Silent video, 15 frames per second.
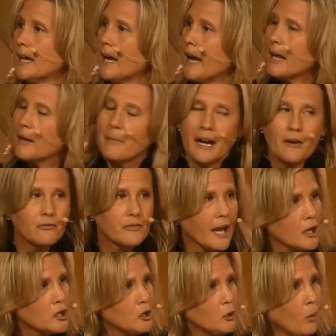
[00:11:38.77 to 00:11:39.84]
Amen.
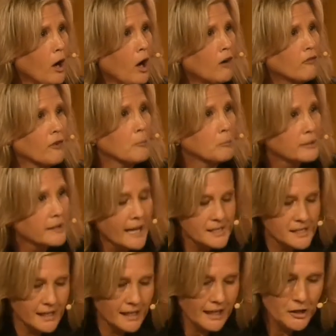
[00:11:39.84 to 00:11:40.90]
Thank you all for
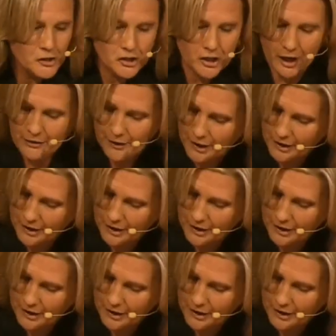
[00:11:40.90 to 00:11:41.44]
blessing each other.